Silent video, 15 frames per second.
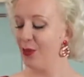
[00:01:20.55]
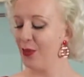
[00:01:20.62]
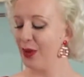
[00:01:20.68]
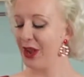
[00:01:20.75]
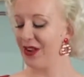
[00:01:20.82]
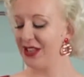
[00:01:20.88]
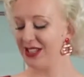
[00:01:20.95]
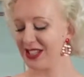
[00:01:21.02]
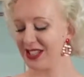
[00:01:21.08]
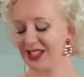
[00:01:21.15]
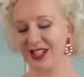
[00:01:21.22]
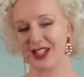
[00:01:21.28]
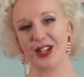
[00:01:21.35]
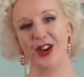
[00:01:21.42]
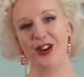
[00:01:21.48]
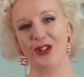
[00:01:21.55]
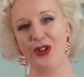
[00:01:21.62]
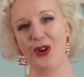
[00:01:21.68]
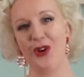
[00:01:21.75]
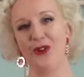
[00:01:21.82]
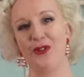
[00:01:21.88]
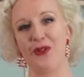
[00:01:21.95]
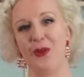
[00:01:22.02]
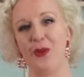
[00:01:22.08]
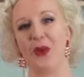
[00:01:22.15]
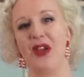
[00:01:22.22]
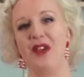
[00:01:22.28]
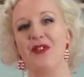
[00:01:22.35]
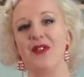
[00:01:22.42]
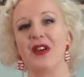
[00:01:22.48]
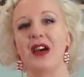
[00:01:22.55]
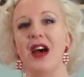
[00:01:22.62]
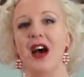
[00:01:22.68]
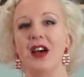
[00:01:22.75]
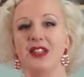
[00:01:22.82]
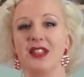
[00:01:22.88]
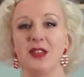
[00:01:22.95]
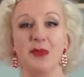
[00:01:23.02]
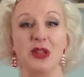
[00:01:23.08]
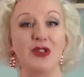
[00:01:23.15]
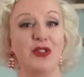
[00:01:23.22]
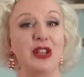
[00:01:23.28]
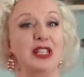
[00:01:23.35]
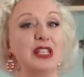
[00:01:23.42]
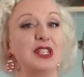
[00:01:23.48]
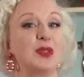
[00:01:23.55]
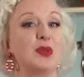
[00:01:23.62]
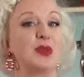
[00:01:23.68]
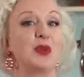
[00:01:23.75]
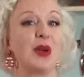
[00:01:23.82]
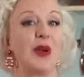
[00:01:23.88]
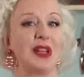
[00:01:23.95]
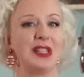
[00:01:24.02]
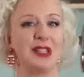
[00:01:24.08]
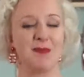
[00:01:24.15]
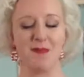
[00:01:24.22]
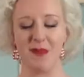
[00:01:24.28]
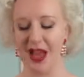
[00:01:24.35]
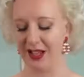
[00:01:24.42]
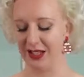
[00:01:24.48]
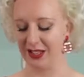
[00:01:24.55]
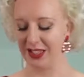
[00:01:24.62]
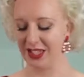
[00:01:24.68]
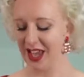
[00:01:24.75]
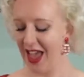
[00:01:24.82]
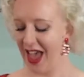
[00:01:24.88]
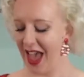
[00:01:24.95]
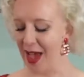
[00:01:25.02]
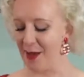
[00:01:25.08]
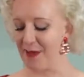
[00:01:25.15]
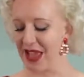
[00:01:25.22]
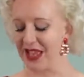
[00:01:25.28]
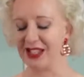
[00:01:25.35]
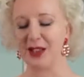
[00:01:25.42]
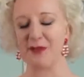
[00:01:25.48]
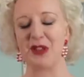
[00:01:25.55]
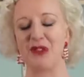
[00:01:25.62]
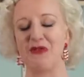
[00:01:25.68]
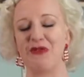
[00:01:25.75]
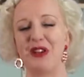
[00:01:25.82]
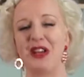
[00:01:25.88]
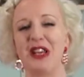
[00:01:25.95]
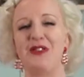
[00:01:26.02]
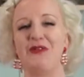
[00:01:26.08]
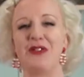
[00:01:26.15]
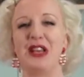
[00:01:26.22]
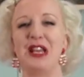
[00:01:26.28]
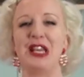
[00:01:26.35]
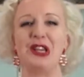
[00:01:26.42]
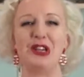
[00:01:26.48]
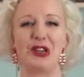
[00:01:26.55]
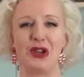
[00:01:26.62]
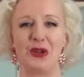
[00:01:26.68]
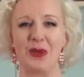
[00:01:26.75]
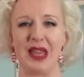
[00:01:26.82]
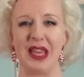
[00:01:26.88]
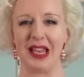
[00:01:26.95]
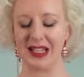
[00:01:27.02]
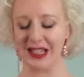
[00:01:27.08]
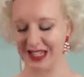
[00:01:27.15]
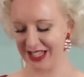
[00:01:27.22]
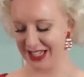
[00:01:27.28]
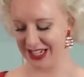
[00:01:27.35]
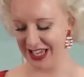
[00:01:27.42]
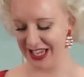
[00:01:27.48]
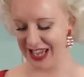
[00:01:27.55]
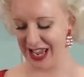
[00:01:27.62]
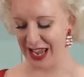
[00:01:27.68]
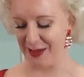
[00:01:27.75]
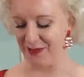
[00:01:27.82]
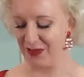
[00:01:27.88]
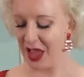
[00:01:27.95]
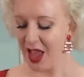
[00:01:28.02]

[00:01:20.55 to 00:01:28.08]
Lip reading: we're going to start off with some ingredients which we're going to melt and make something really, really gooey and sticky.